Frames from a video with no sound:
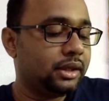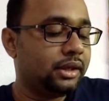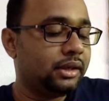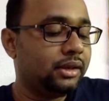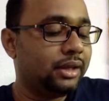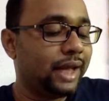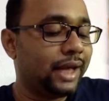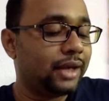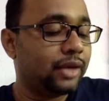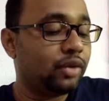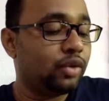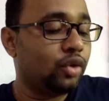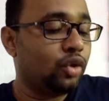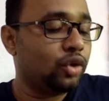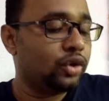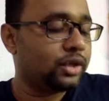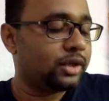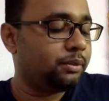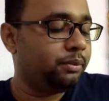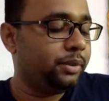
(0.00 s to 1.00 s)
that
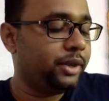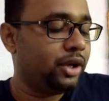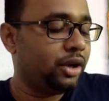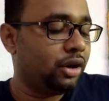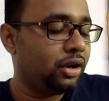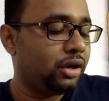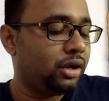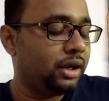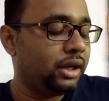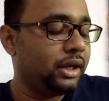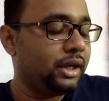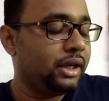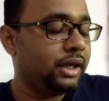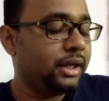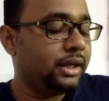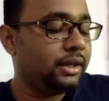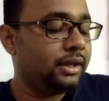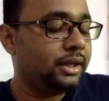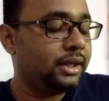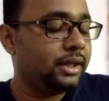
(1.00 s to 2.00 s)
goes beyond
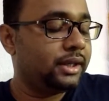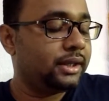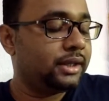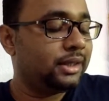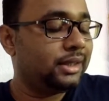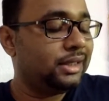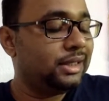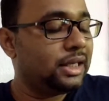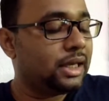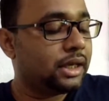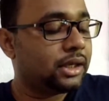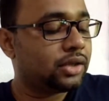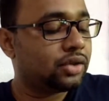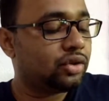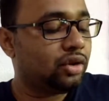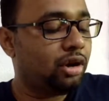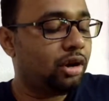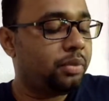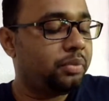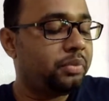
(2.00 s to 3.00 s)
these years
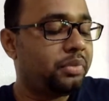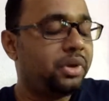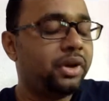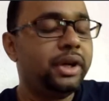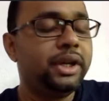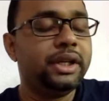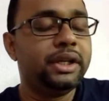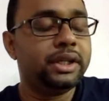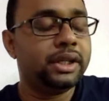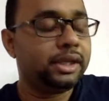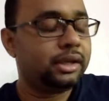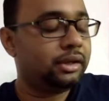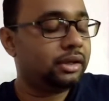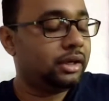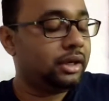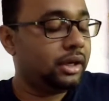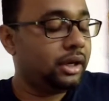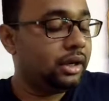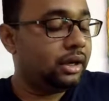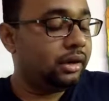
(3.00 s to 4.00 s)
of written
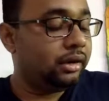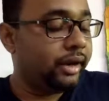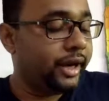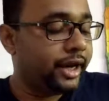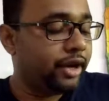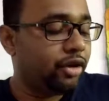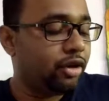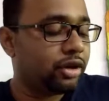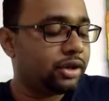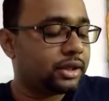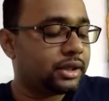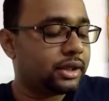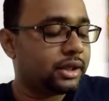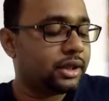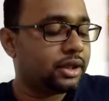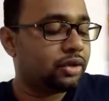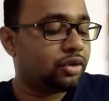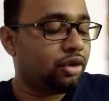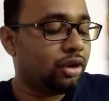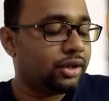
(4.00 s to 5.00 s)
records
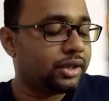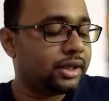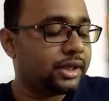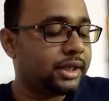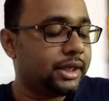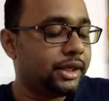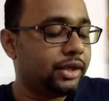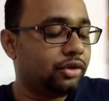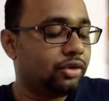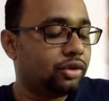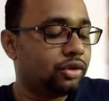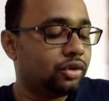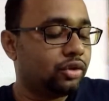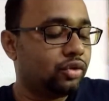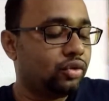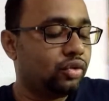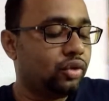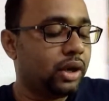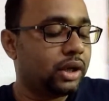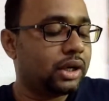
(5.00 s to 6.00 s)
constitute
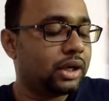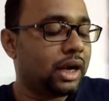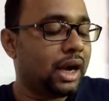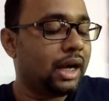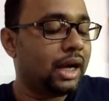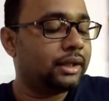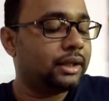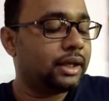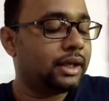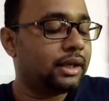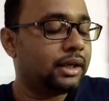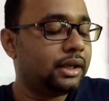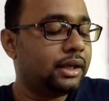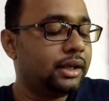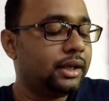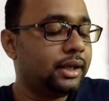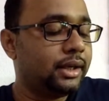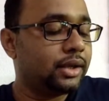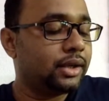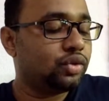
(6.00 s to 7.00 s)
what other
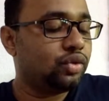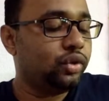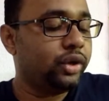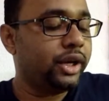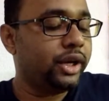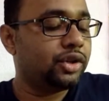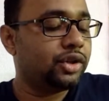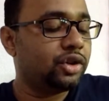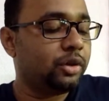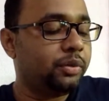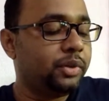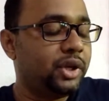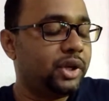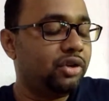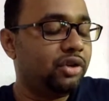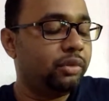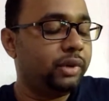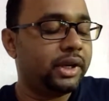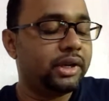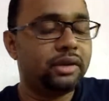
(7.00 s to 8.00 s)
students of
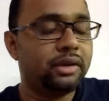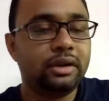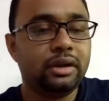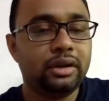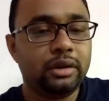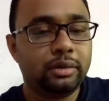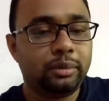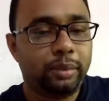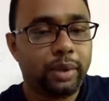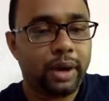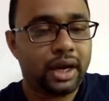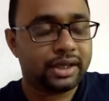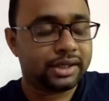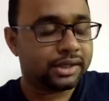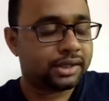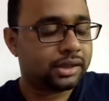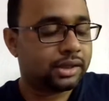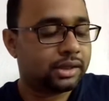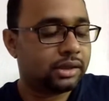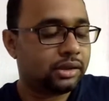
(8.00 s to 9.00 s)
human
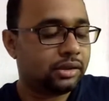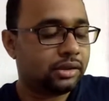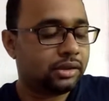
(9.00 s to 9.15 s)
pasts,